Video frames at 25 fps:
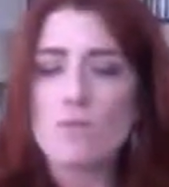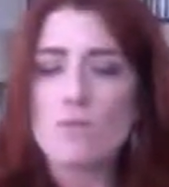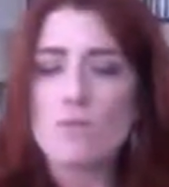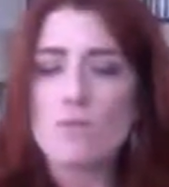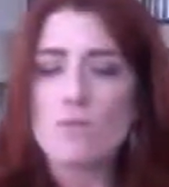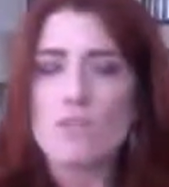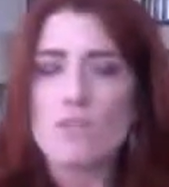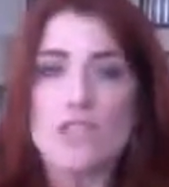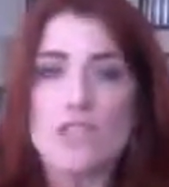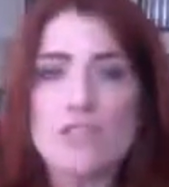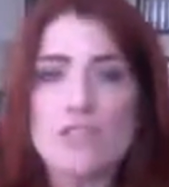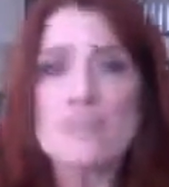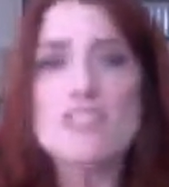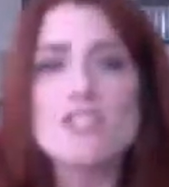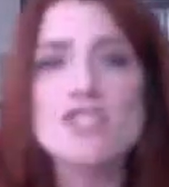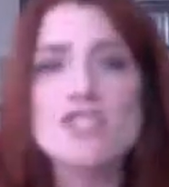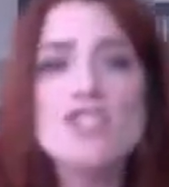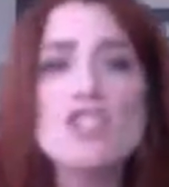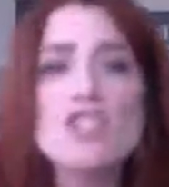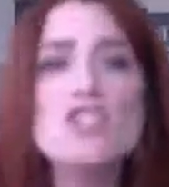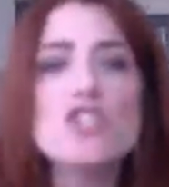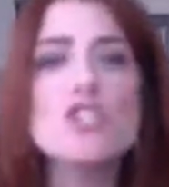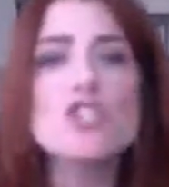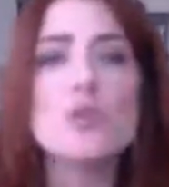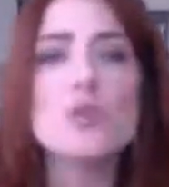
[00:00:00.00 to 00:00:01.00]
Because it's
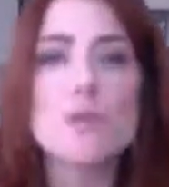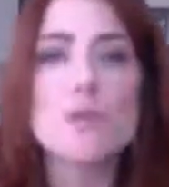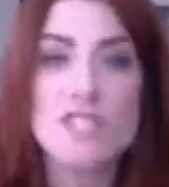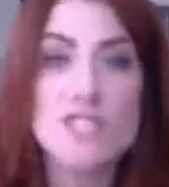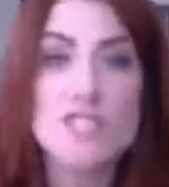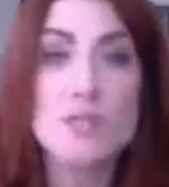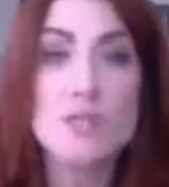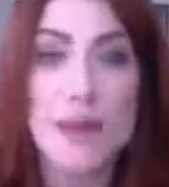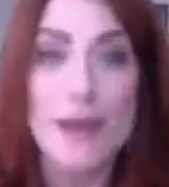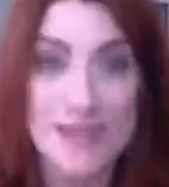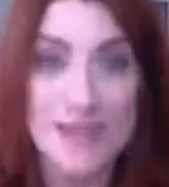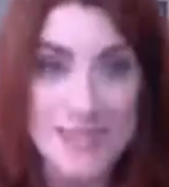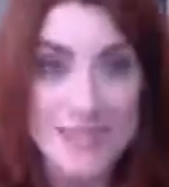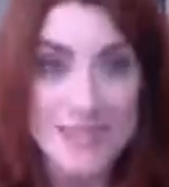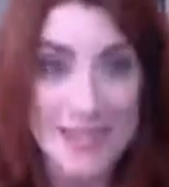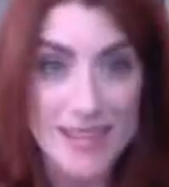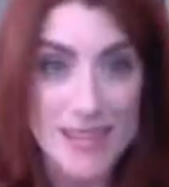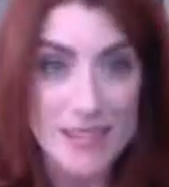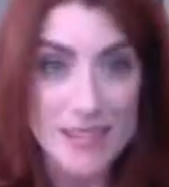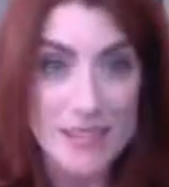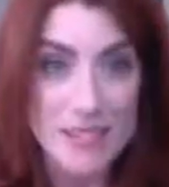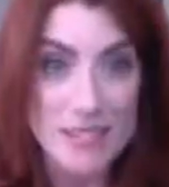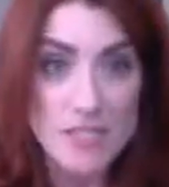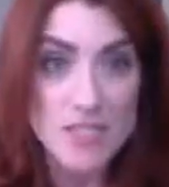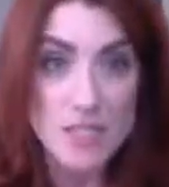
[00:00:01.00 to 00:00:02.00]
good to expect
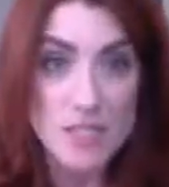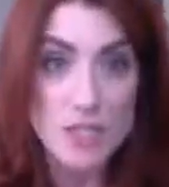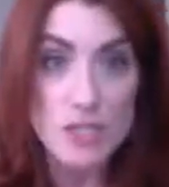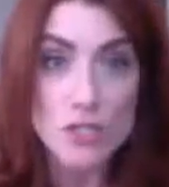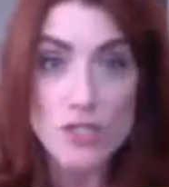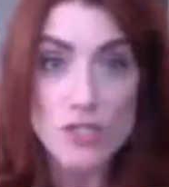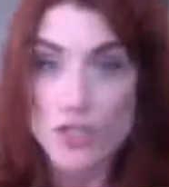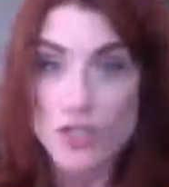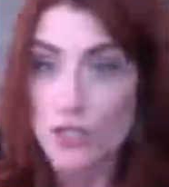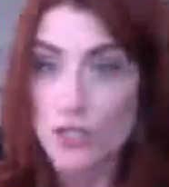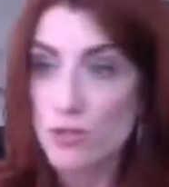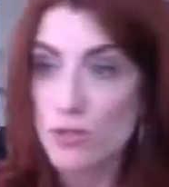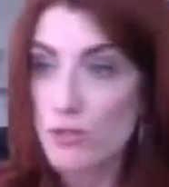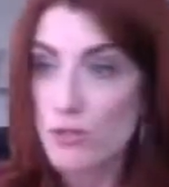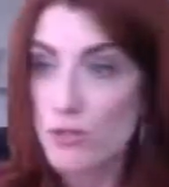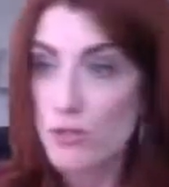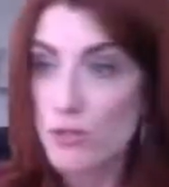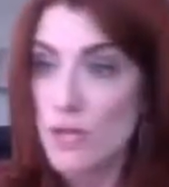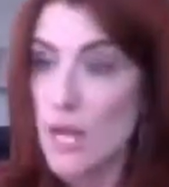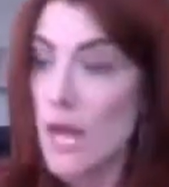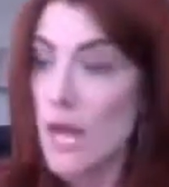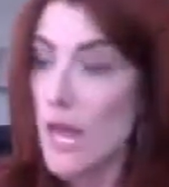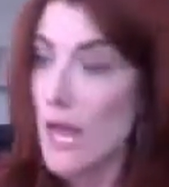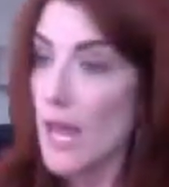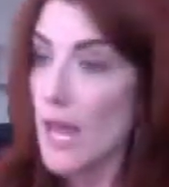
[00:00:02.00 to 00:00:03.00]
things. It's good to
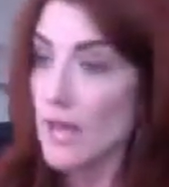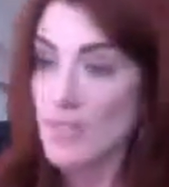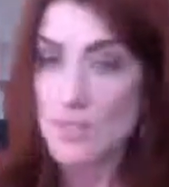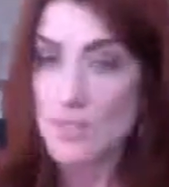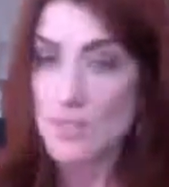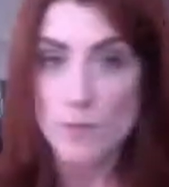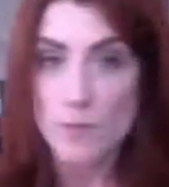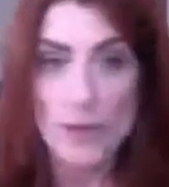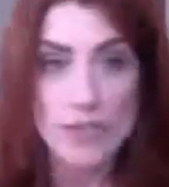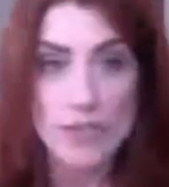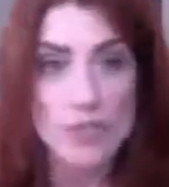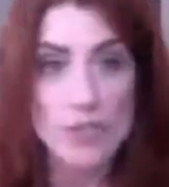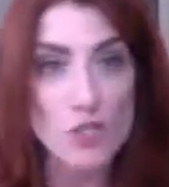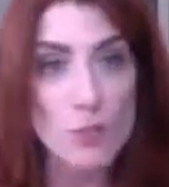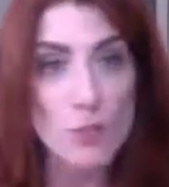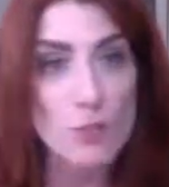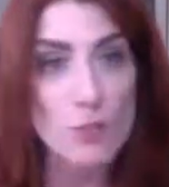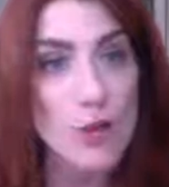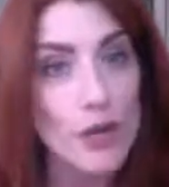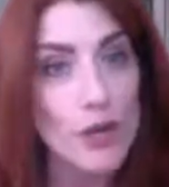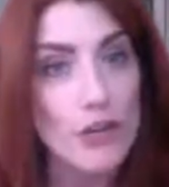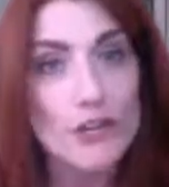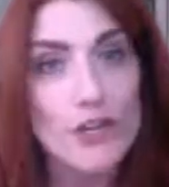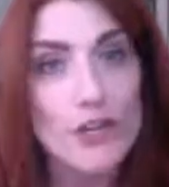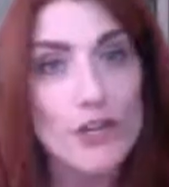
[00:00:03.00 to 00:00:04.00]
expect your
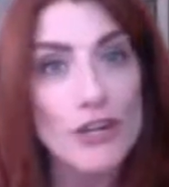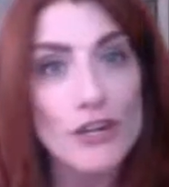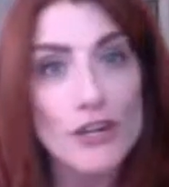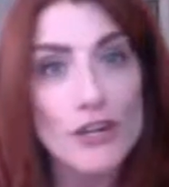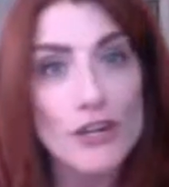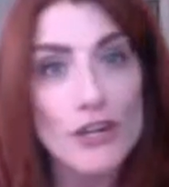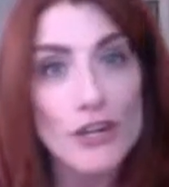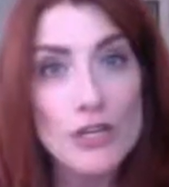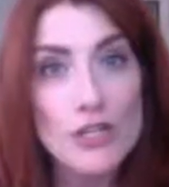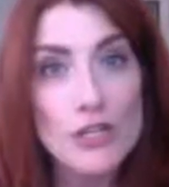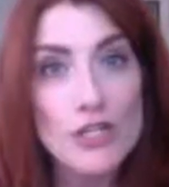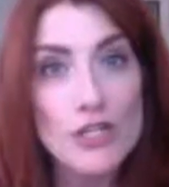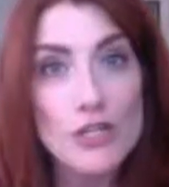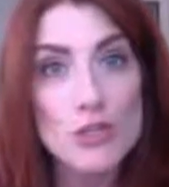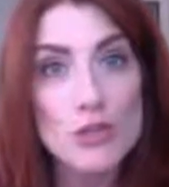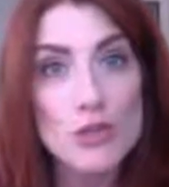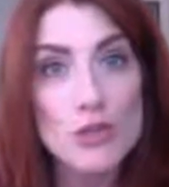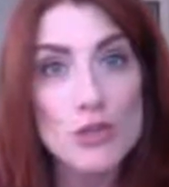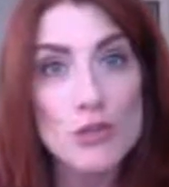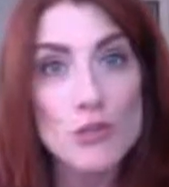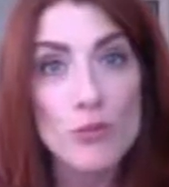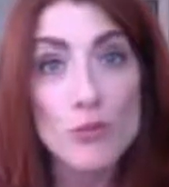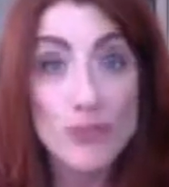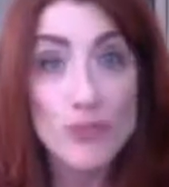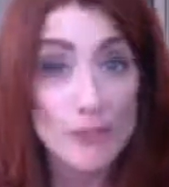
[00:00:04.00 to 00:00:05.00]
partner
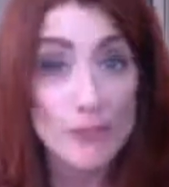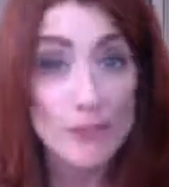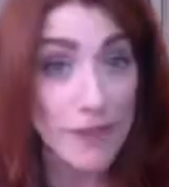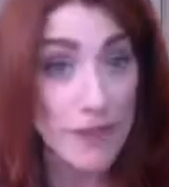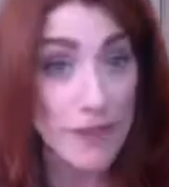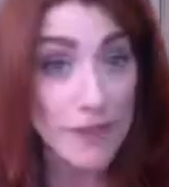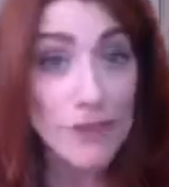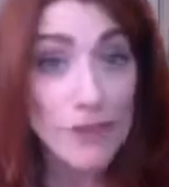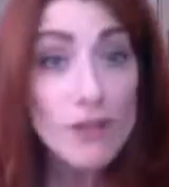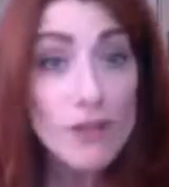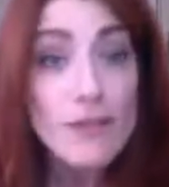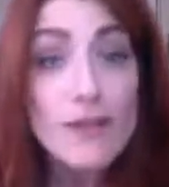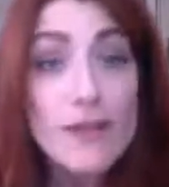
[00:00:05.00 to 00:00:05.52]
to be faithful.